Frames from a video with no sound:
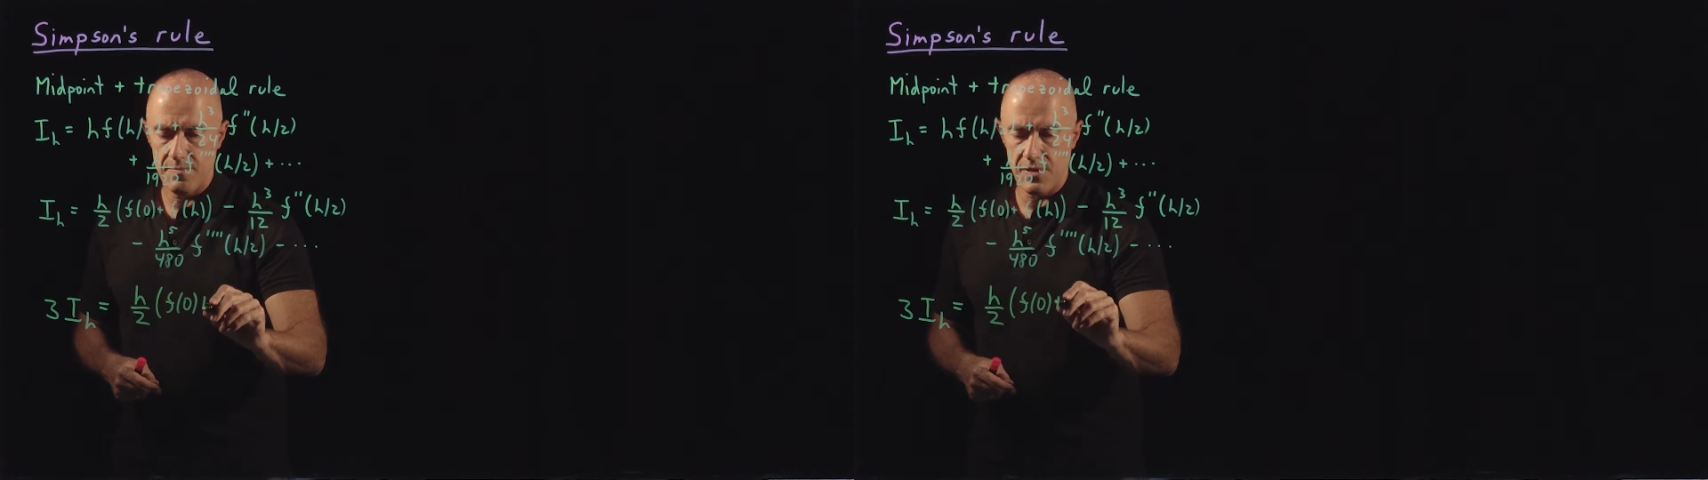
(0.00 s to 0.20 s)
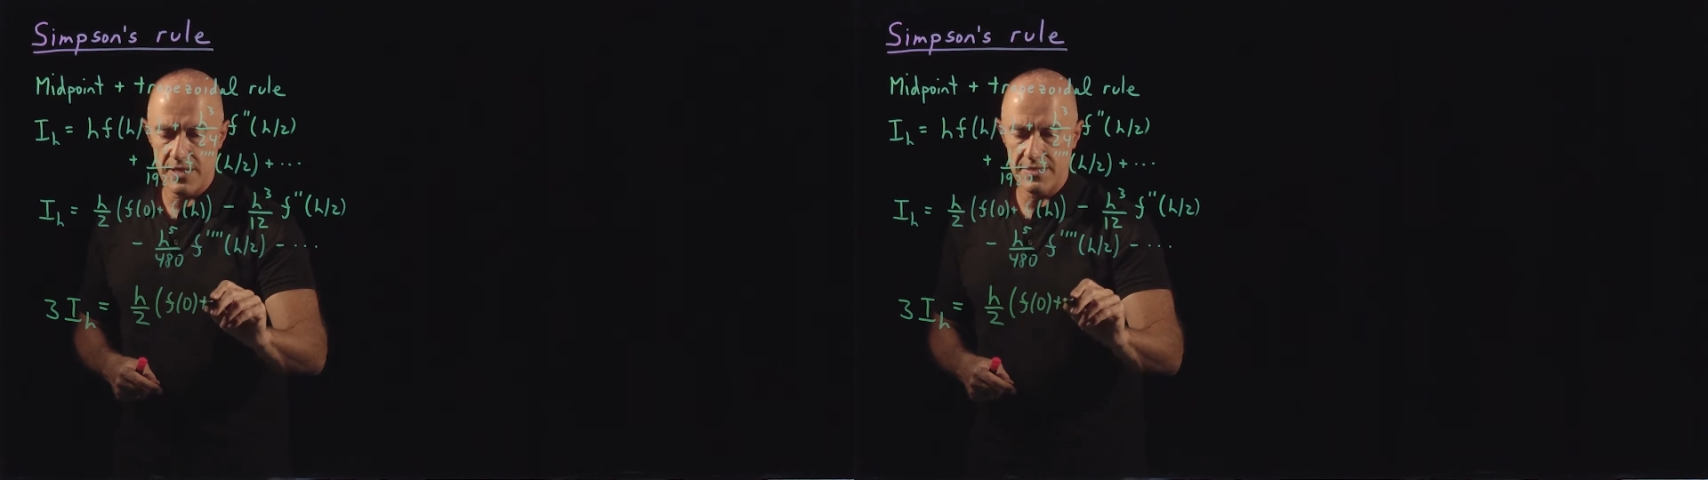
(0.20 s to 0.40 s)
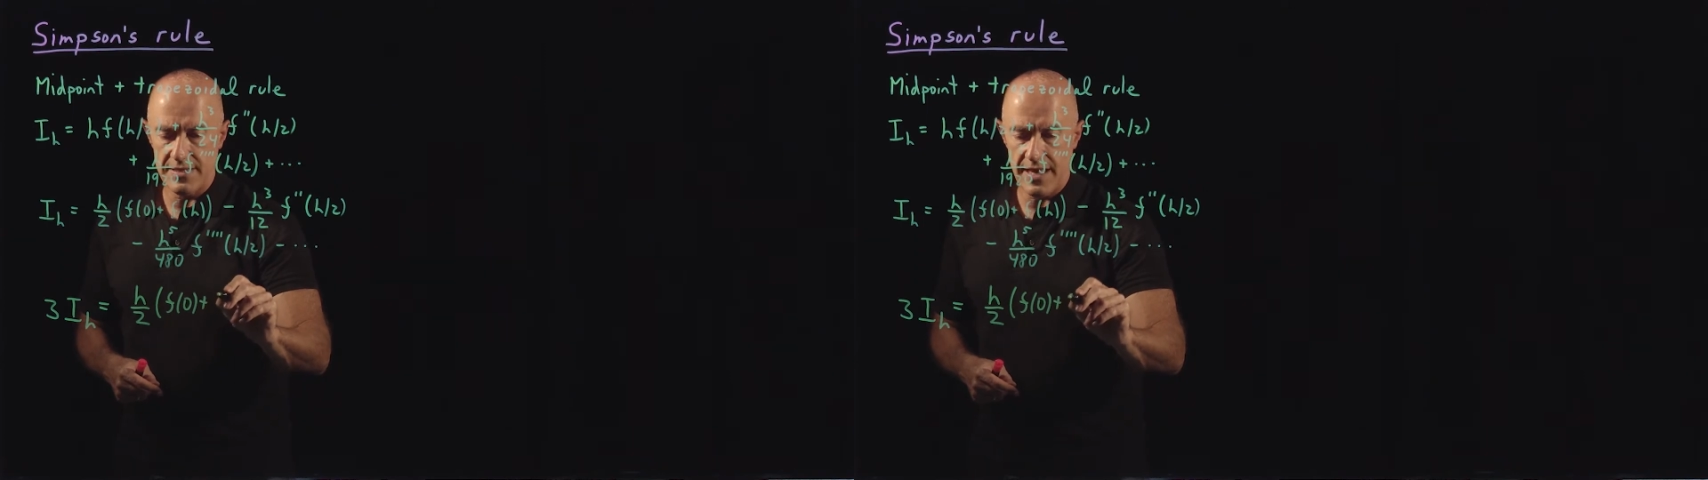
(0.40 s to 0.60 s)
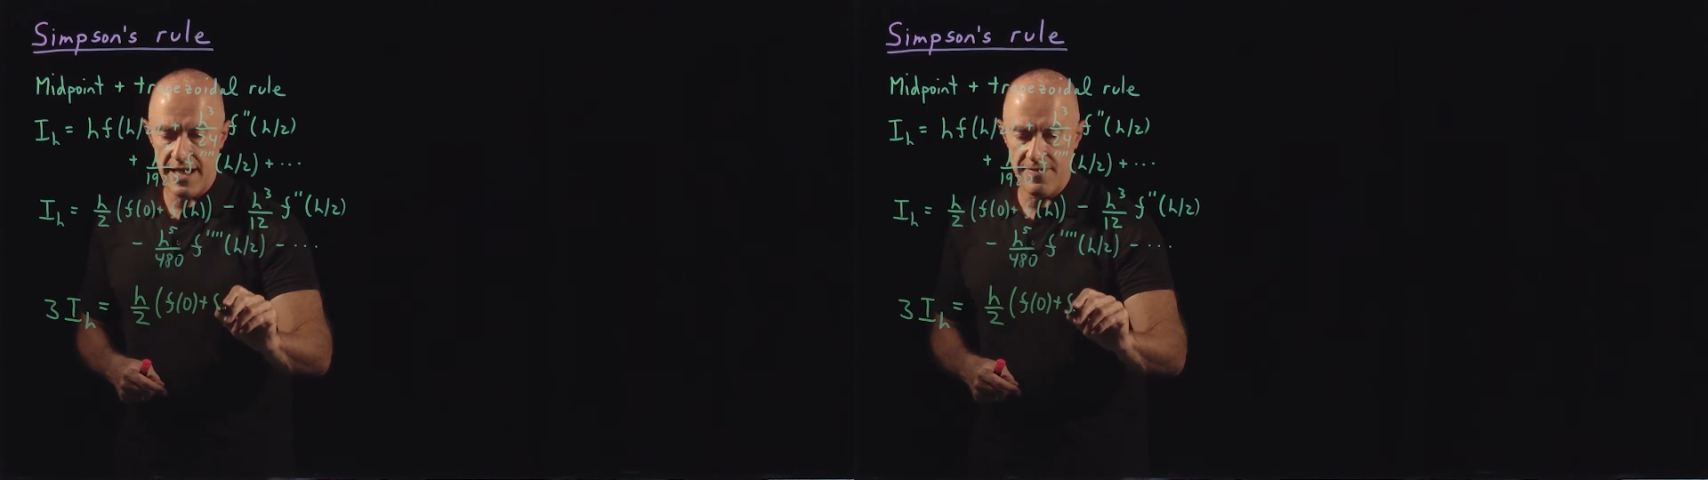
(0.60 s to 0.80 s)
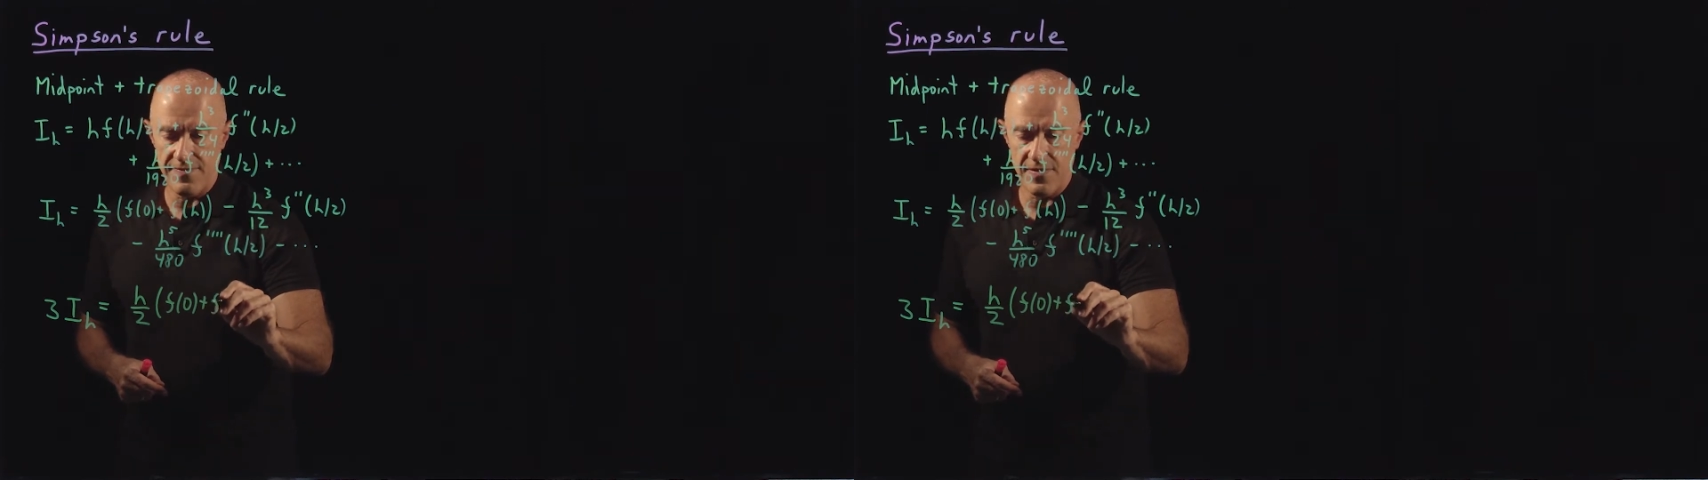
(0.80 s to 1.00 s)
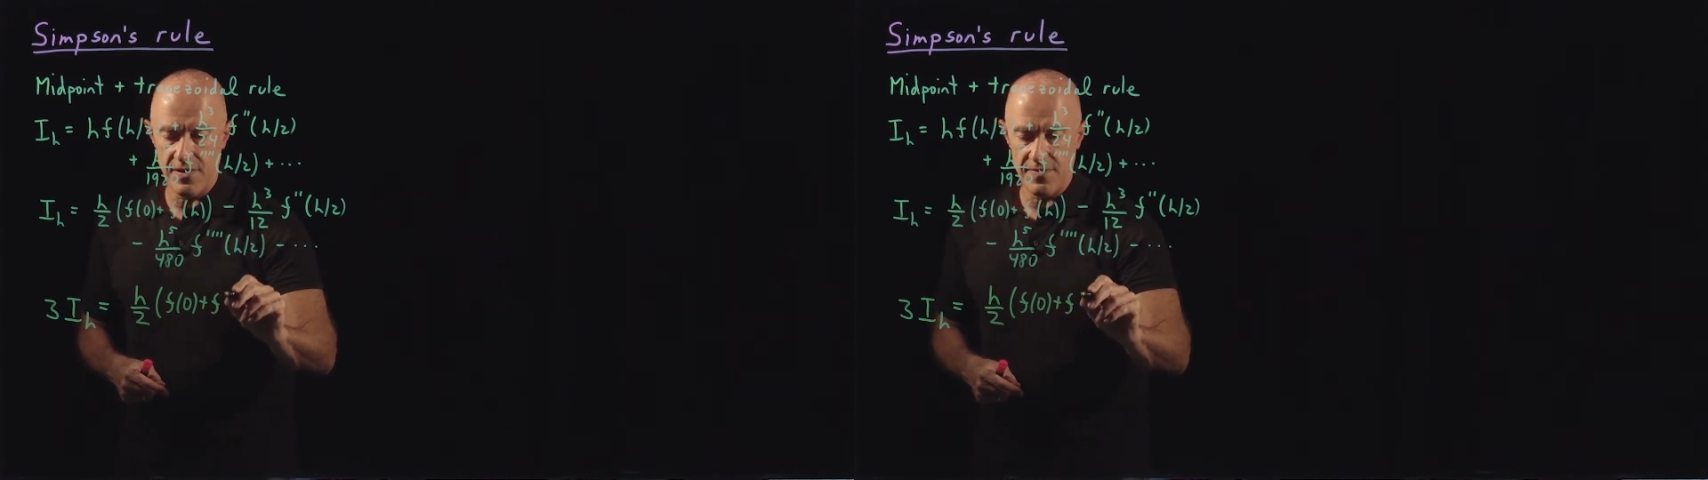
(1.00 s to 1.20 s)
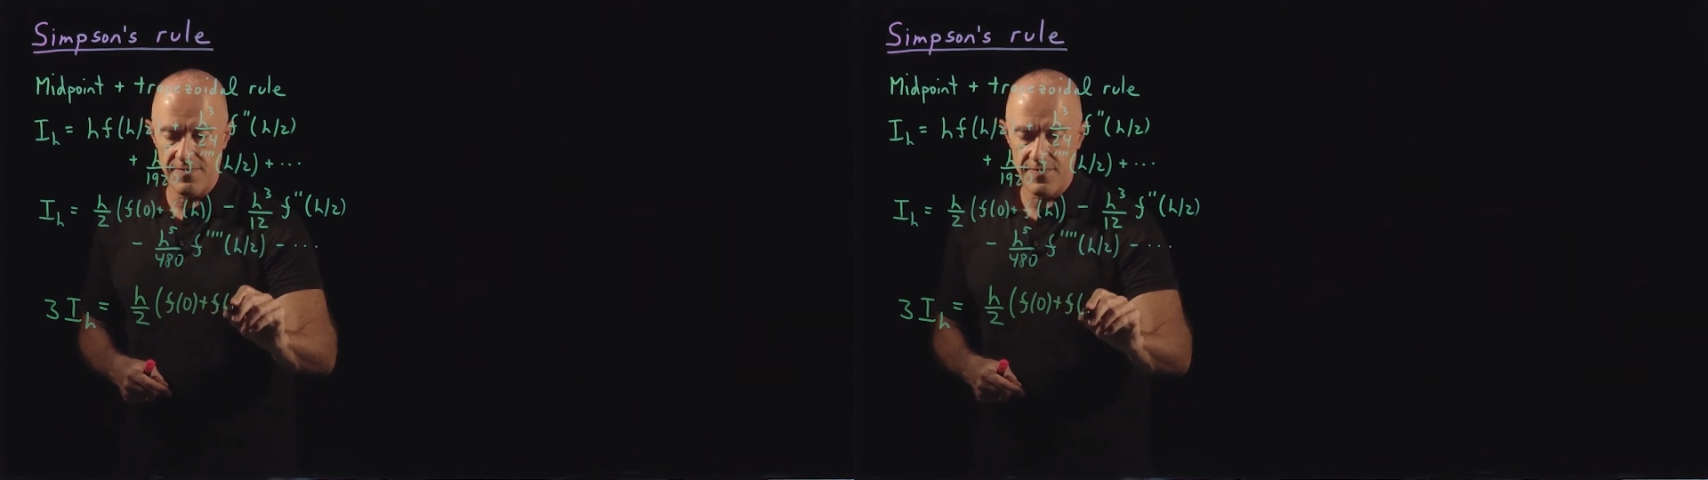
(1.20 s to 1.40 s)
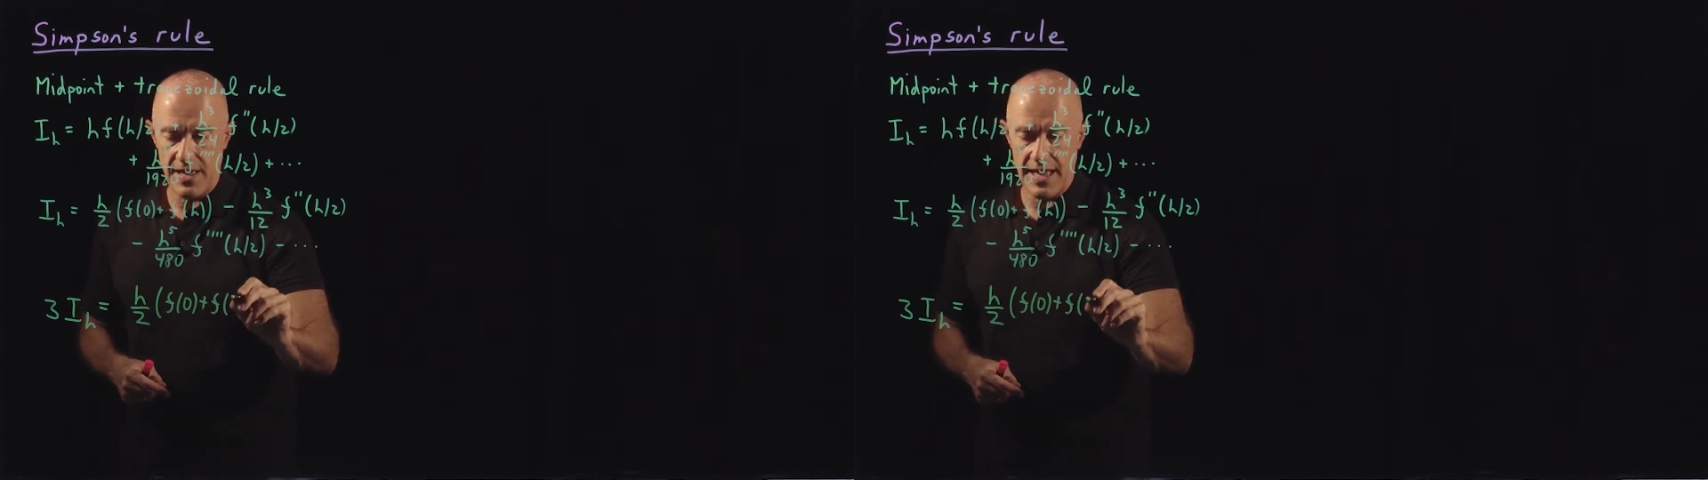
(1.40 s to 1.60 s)
plus f
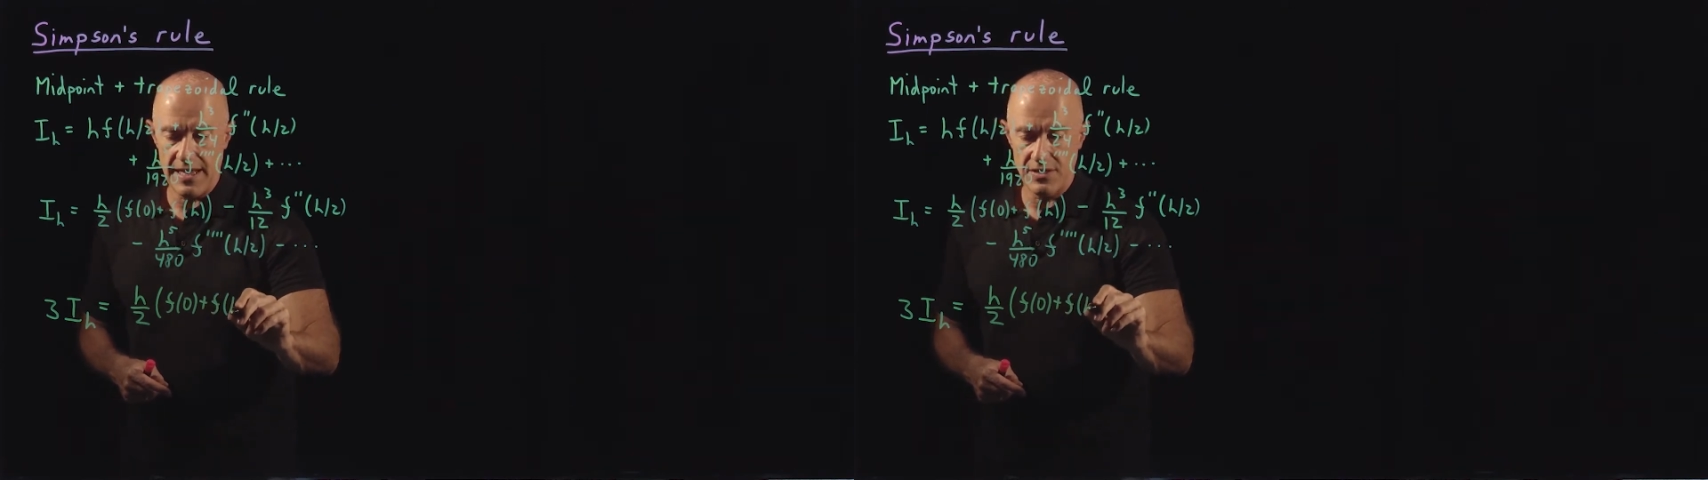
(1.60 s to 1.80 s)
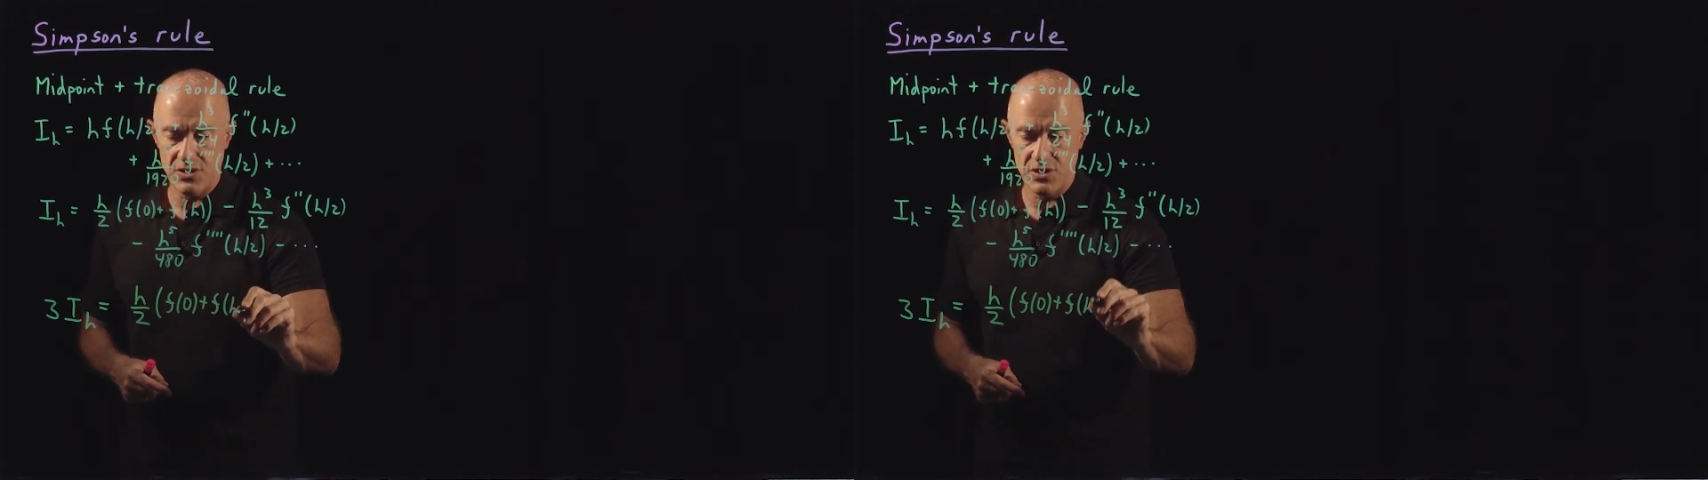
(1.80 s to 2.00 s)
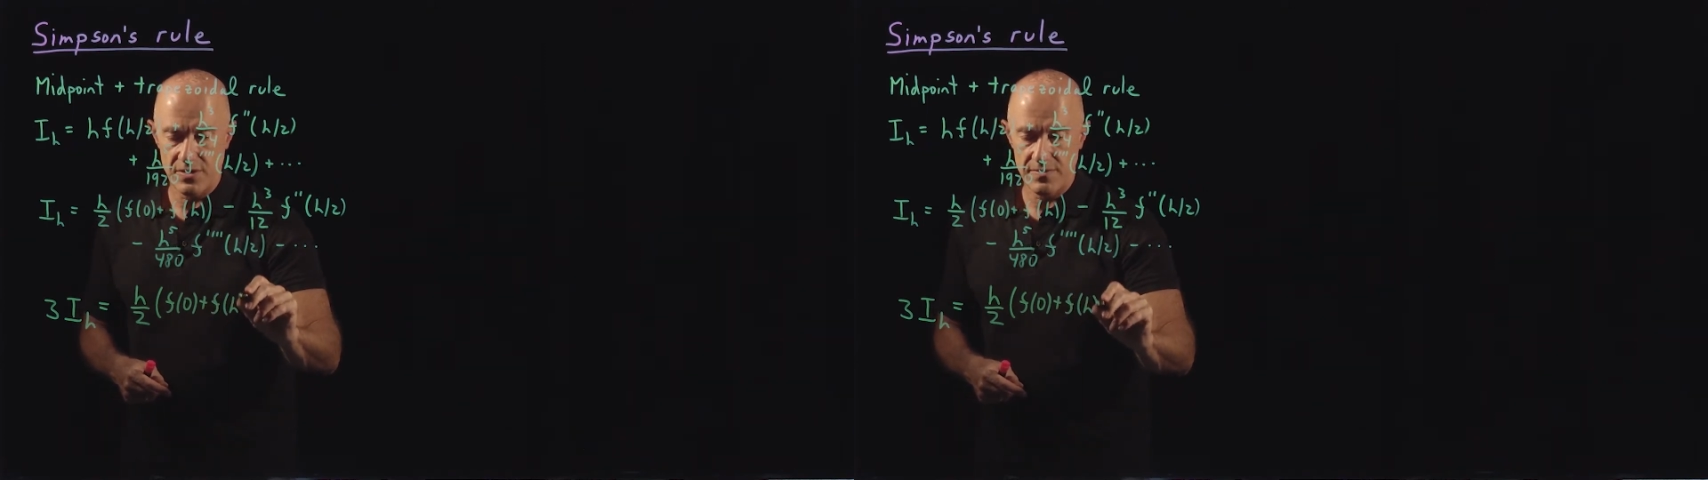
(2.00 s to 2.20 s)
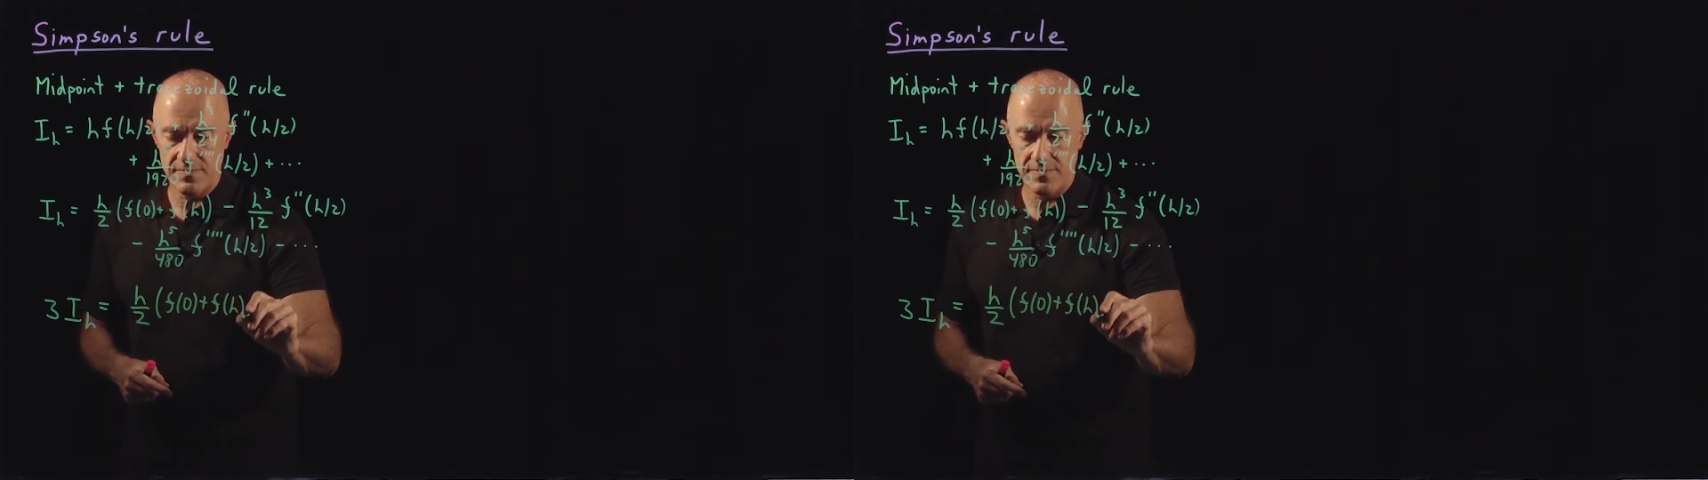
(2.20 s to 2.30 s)
of h